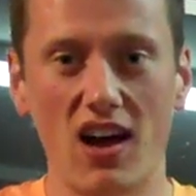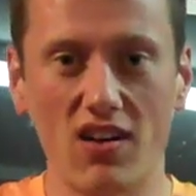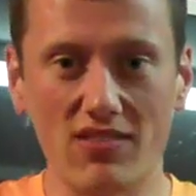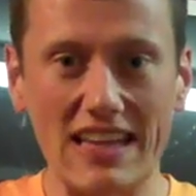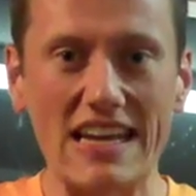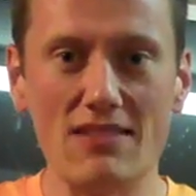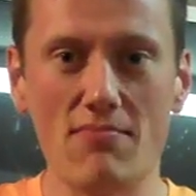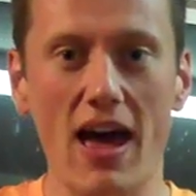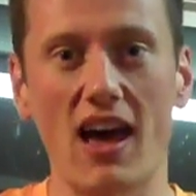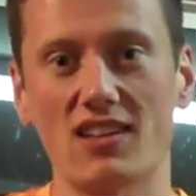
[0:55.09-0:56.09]
of lean
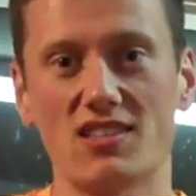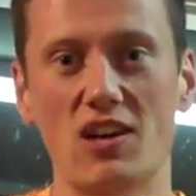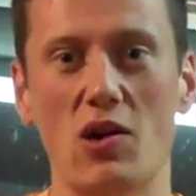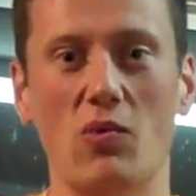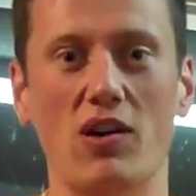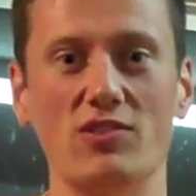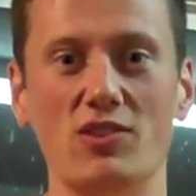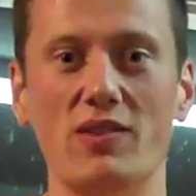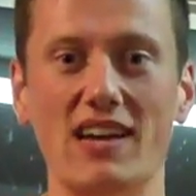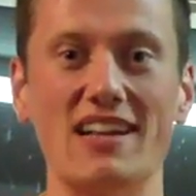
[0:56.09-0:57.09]
mass while
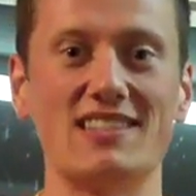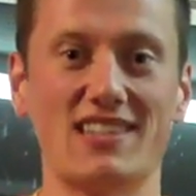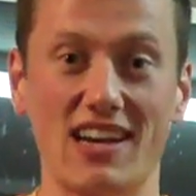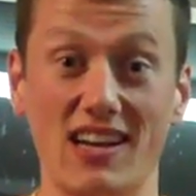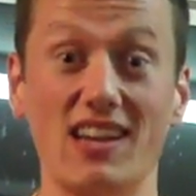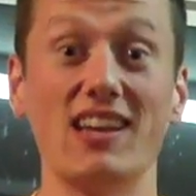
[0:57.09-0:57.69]
doing Insanity.